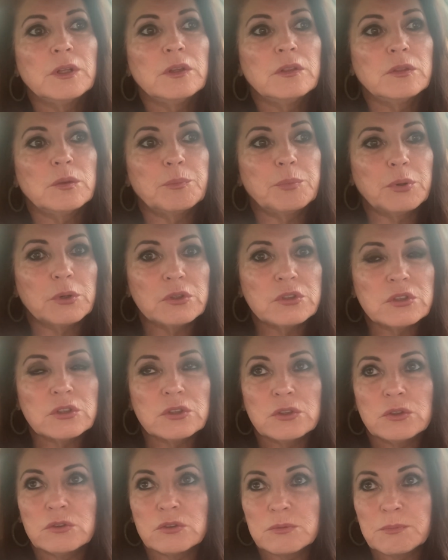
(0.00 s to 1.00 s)
The person
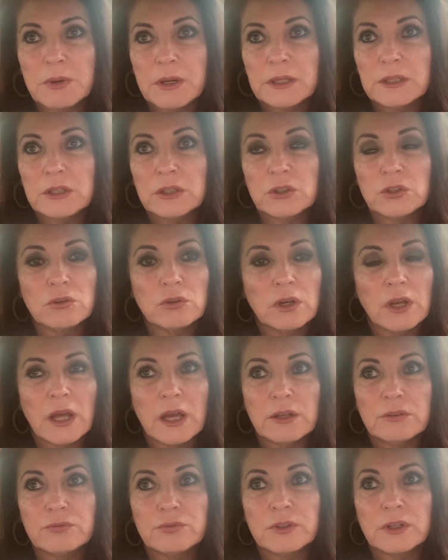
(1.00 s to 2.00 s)
who's making your
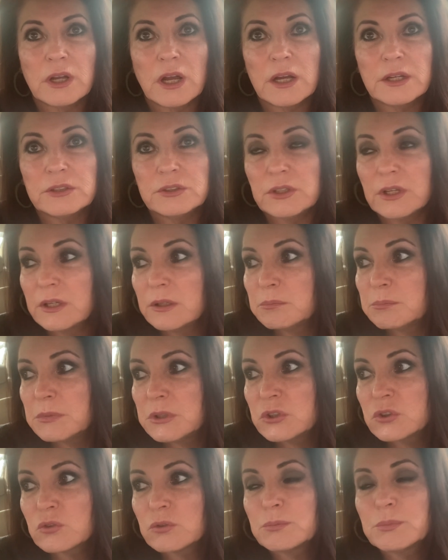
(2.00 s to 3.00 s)
life god dang
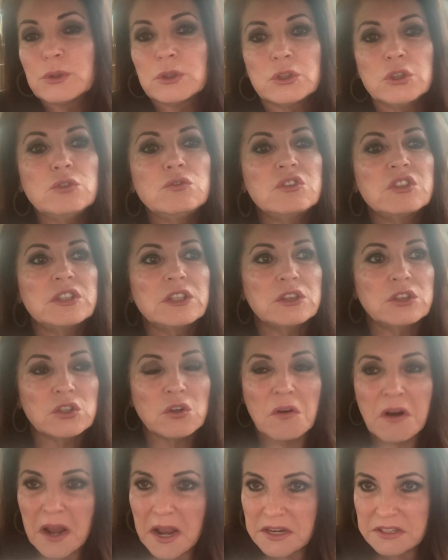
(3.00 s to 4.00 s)
miserable, you sit
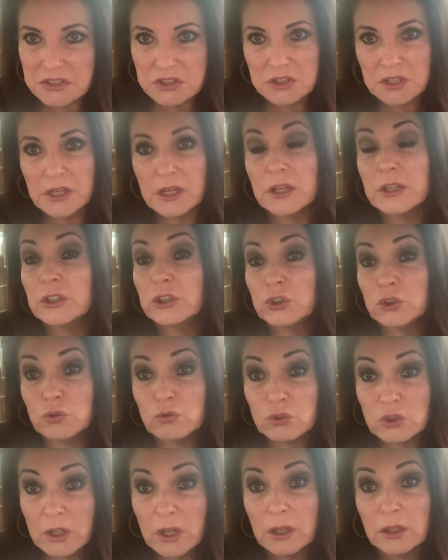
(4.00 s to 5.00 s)
their ass down and you
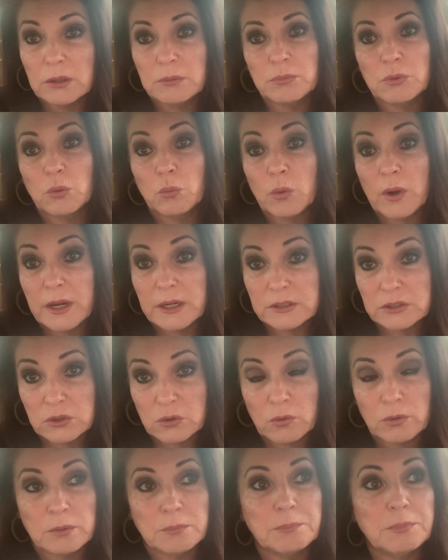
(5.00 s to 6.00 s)
tell them the way it's
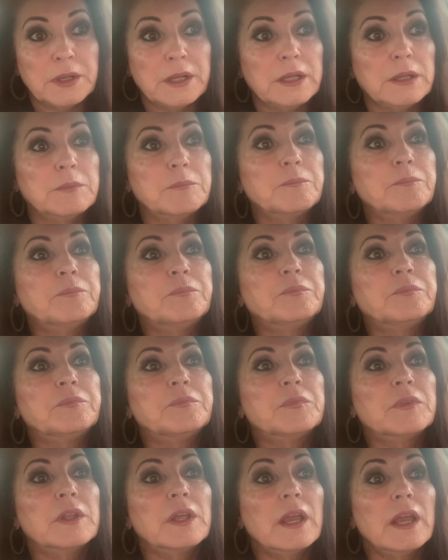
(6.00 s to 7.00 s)
going to be.
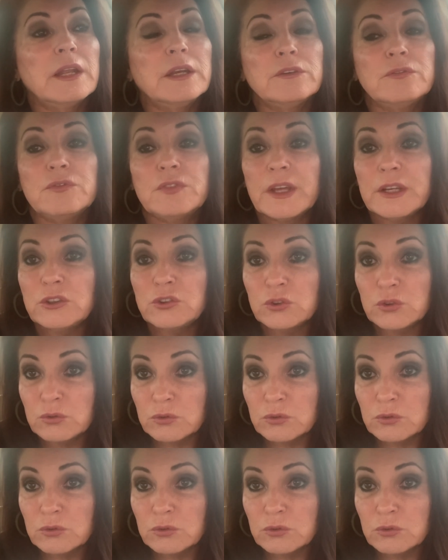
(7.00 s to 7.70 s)
And if they do